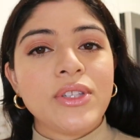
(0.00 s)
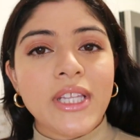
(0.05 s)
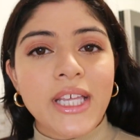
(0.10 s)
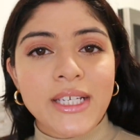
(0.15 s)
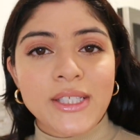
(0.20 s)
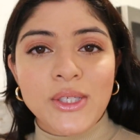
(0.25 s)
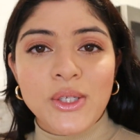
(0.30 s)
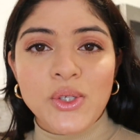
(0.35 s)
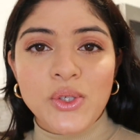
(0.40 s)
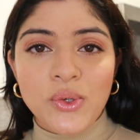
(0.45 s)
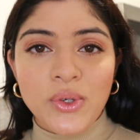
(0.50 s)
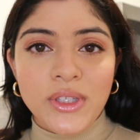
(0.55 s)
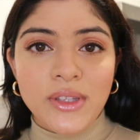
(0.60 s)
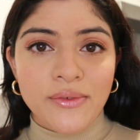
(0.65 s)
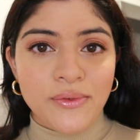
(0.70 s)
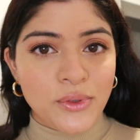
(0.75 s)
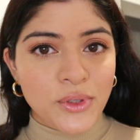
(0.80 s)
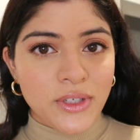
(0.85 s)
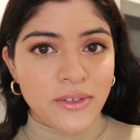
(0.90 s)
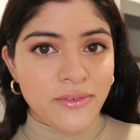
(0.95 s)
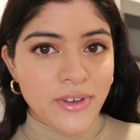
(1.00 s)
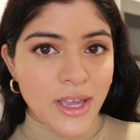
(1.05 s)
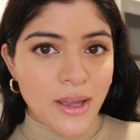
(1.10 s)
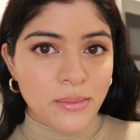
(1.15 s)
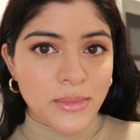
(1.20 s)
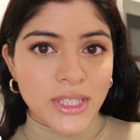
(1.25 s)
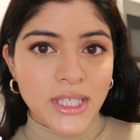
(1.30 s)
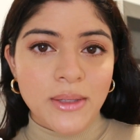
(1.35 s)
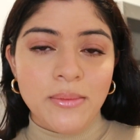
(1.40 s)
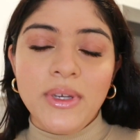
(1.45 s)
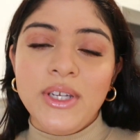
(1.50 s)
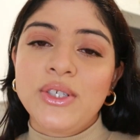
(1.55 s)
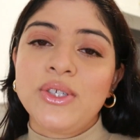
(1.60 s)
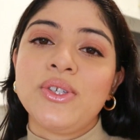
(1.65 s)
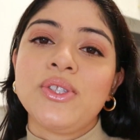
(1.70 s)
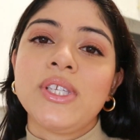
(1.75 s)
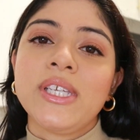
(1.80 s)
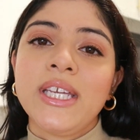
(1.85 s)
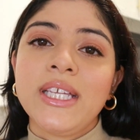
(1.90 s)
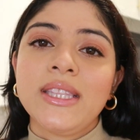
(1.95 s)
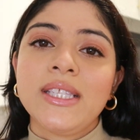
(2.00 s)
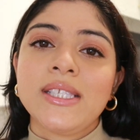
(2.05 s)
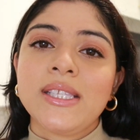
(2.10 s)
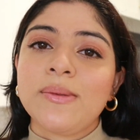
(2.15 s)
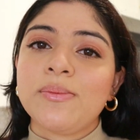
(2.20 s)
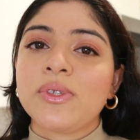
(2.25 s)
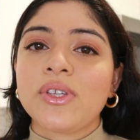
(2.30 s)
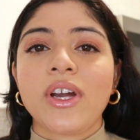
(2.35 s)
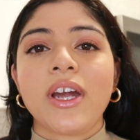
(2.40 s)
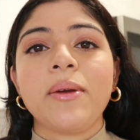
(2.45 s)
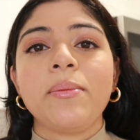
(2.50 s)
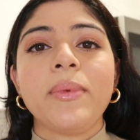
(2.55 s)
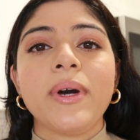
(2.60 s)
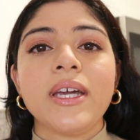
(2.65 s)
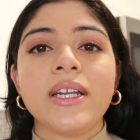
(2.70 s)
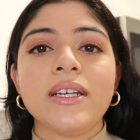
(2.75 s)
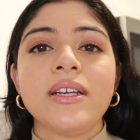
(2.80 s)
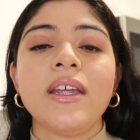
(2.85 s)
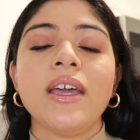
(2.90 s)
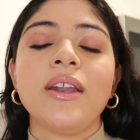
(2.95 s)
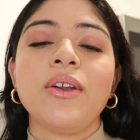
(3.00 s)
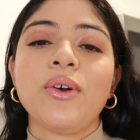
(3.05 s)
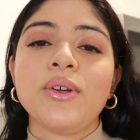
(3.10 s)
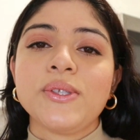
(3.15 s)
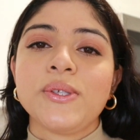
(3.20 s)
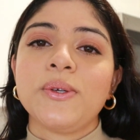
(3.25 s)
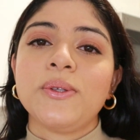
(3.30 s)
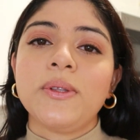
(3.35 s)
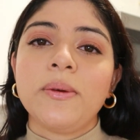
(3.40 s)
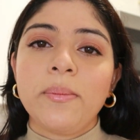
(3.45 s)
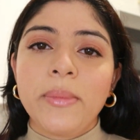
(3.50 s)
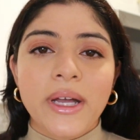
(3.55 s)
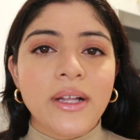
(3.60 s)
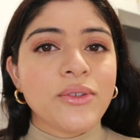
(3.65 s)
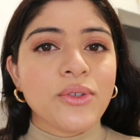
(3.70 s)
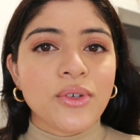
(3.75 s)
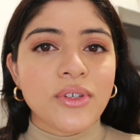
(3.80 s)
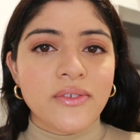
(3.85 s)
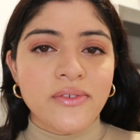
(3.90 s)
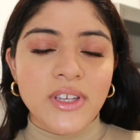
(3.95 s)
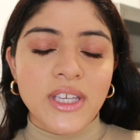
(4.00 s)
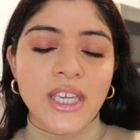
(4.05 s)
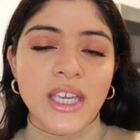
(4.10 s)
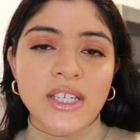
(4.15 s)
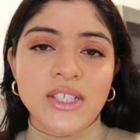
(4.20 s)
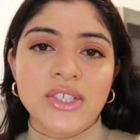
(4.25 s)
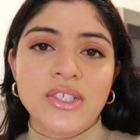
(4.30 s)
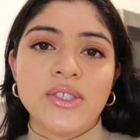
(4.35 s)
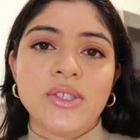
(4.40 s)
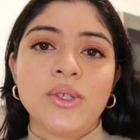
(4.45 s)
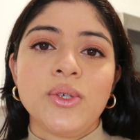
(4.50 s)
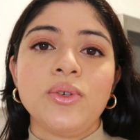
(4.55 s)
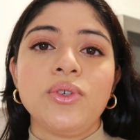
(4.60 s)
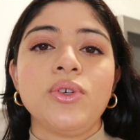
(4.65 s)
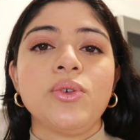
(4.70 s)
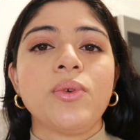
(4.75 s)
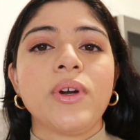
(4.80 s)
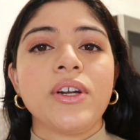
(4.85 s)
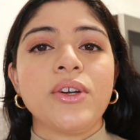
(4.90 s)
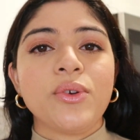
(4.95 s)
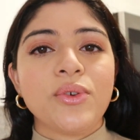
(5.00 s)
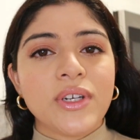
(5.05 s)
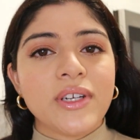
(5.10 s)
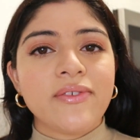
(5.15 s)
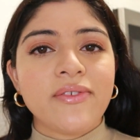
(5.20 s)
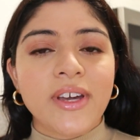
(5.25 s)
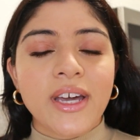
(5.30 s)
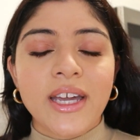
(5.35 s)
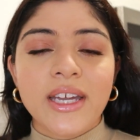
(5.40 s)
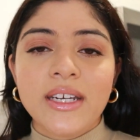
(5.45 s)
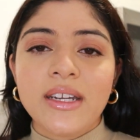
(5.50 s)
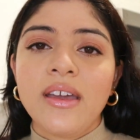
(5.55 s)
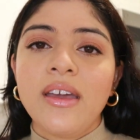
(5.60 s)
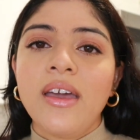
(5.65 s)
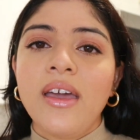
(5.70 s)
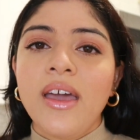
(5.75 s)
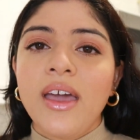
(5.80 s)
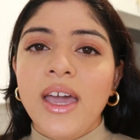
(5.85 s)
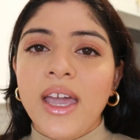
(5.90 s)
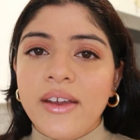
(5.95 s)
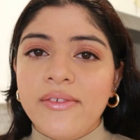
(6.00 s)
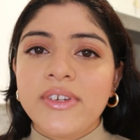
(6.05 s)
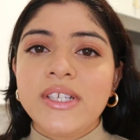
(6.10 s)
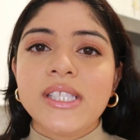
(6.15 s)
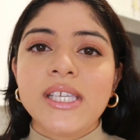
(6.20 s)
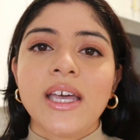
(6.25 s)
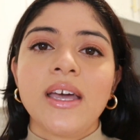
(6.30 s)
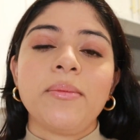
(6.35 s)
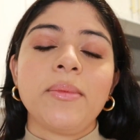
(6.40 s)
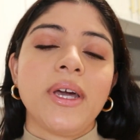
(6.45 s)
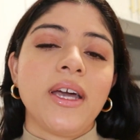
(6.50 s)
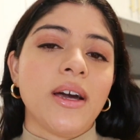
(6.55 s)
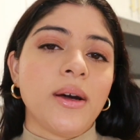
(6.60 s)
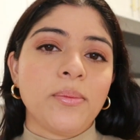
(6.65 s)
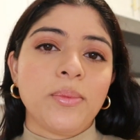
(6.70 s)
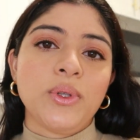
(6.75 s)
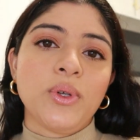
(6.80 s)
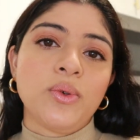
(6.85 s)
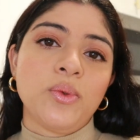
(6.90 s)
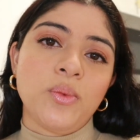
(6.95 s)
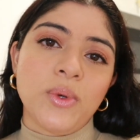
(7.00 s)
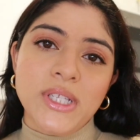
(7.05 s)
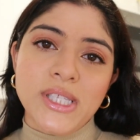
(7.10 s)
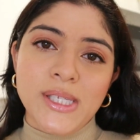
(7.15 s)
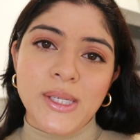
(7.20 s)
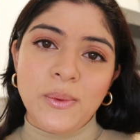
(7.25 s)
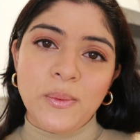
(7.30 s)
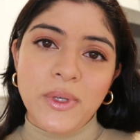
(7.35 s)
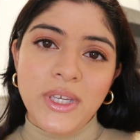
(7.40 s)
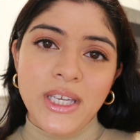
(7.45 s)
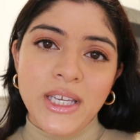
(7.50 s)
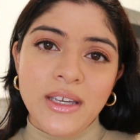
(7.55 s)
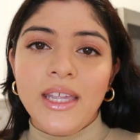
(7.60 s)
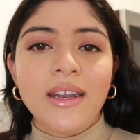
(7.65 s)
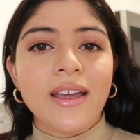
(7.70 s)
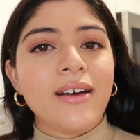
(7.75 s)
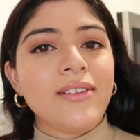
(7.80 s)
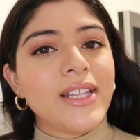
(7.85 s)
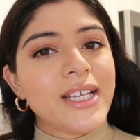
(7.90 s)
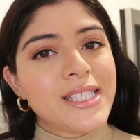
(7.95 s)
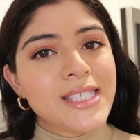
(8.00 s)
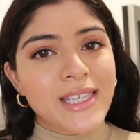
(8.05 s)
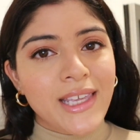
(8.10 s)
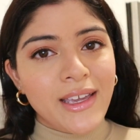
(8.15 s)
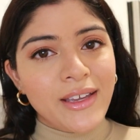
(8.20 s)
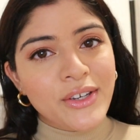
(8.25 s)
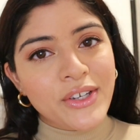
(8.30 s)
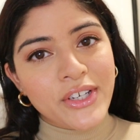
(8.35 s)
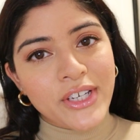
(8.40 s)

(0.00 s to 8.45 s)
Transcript: you'd like to join the foodie family, make sure to hit the subscribe button and also the bell notification so you are notified every time I upload once a week. And now let's get